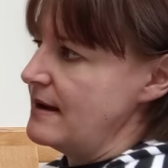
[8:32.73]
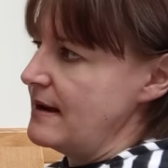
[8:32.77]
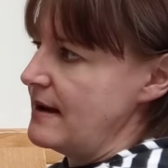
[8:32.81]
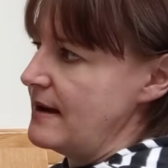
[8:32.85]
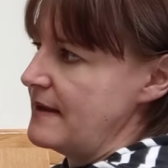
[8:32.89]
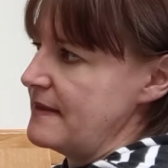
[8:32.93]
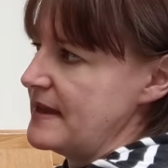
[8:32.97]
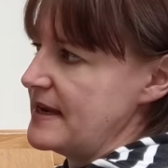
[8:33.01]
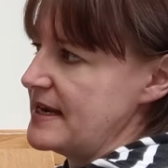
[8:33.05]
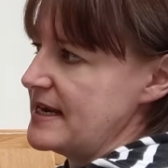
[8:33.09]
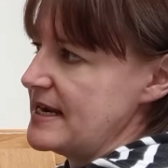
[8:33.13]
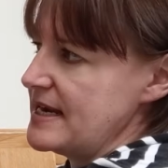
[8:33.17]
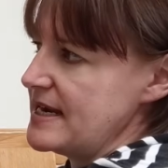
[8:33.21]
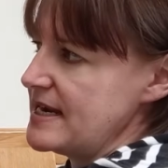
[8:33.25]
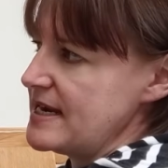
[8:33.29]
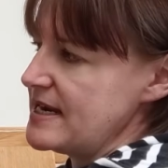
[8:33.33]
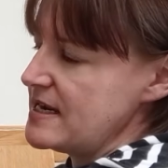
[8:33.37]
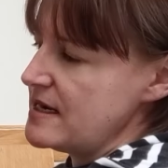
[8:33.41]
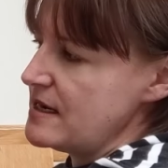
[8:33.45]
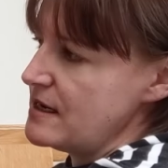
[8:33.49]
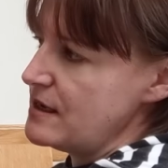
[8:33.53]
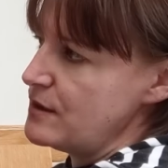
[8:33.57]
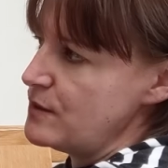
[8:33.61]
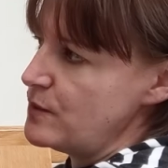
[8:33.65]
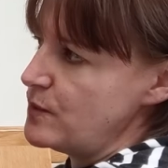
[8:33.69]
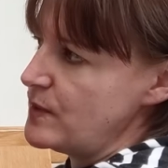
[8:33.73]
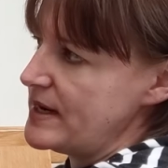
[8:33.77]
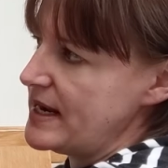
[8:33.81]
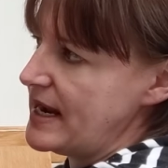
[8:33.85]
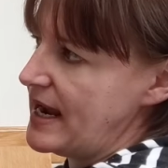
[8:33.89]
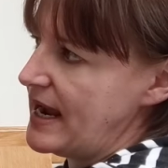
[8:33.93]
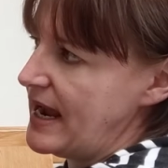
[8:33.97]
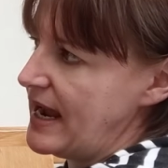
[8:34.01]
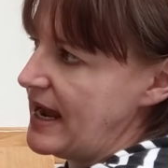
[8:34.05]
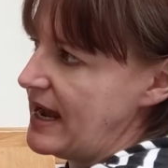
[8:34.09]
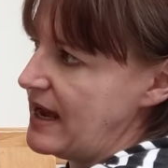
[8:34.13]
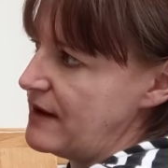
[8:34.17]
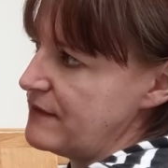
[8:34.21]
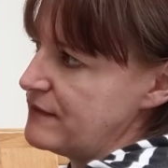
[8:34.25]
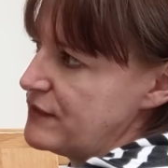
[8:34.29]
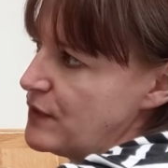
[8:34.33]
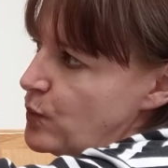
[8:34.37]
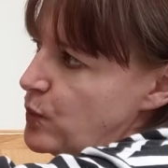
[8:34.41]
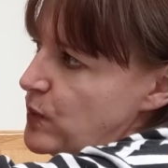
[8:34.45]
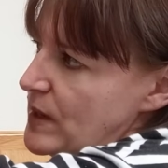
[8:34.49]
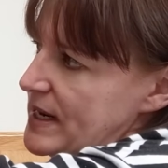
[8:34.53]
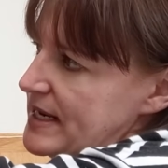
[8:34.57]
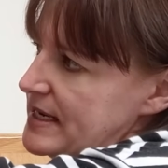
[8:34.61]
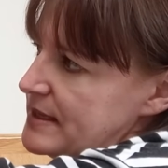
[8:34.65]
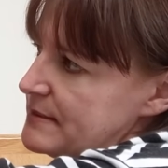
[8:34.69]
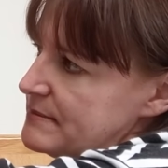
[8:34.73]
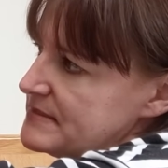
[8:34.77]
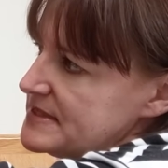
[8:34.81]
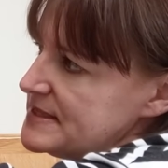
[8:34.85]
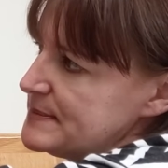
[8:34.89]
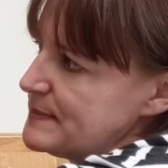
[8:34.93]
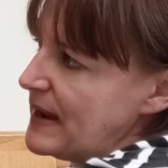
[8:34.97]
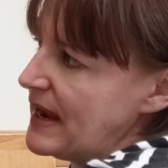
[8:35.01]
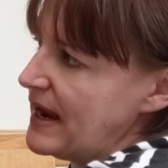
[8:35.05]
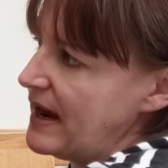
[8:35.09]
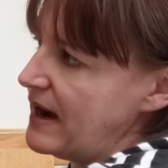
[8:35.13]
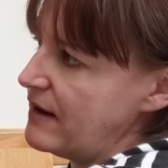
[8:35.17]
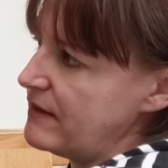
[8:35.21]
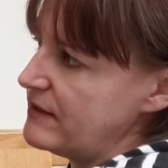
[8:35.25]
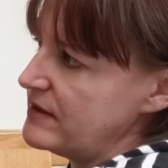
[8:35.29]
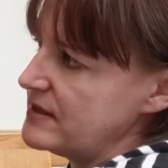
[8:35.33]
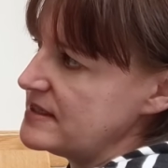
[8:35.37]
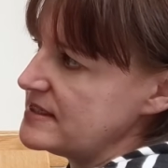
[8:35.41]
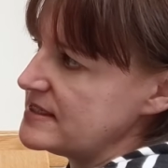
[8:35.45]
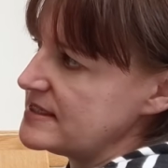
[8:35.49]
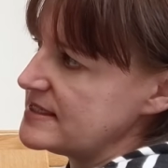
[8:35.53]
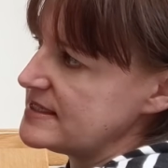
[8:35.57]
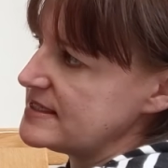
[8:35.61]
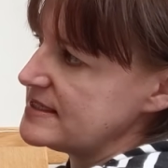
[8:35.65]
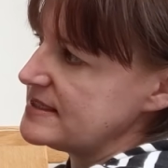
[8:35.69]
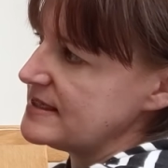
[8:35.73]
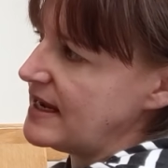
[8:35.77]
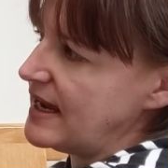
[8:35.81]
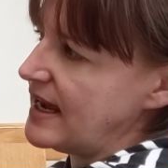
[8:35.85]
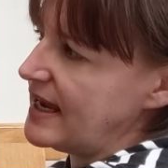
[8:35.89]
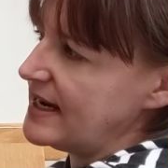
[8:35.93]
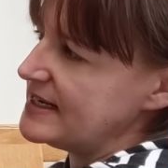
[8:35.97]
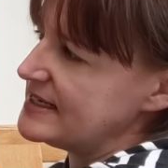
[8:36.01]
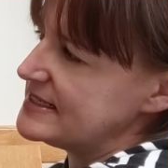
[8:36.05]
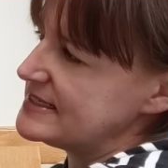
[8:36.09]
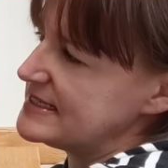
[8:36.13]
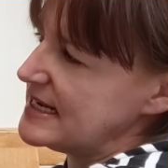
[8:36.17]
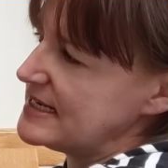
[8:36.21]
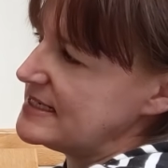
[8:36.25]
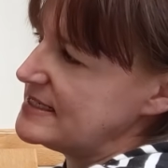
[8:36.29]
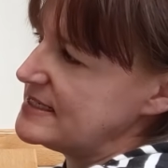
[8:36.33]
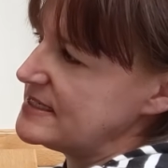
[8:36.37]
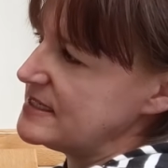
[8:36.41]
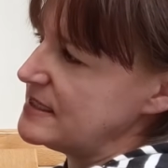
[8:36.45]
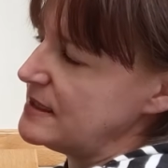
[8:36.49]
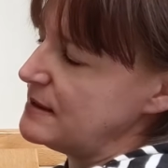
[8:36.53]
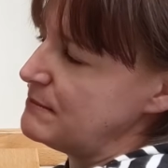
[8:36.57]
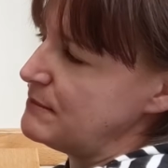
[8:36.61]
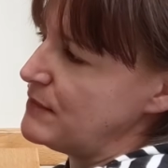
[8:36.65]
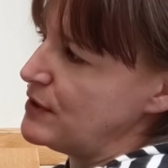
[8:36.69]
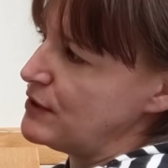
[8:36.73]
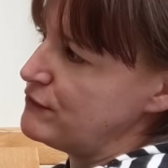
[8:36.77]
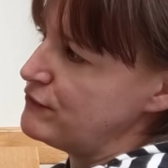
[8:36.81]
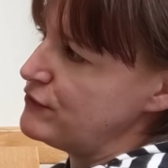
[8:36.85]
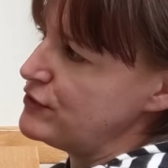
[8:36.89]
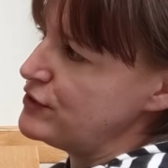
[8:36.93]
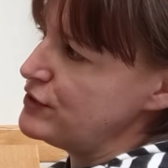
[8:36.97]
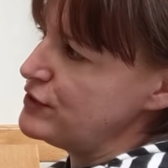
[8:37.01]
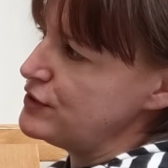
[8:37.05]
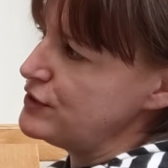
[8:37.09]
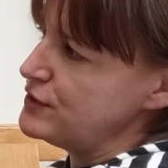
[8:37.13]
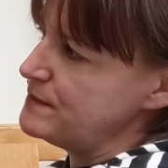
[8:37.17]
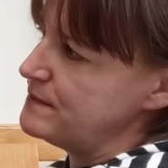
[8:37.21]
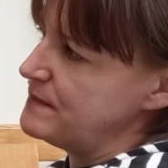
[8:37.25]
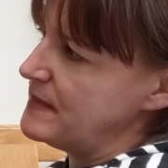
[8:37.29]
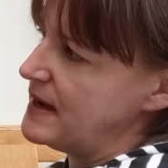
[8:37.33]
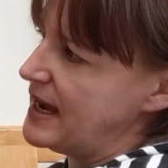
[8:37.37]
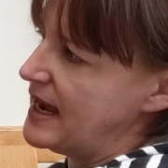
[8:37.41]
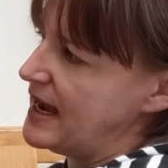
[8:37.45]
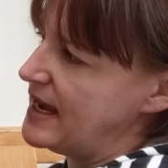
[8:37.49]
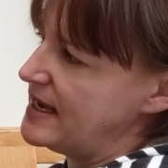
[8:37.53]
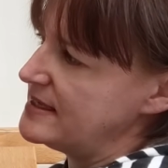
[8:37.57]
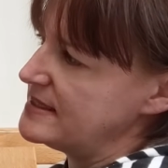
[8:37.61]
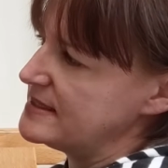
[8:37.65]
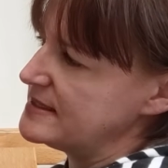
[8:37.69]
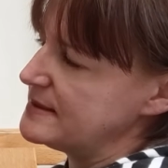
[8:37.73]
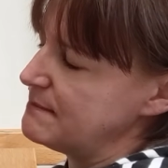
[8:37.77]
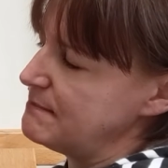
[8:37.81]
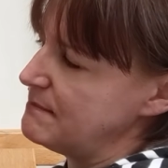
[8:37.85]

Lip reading: And then here we have William's parents, Alexander Monro and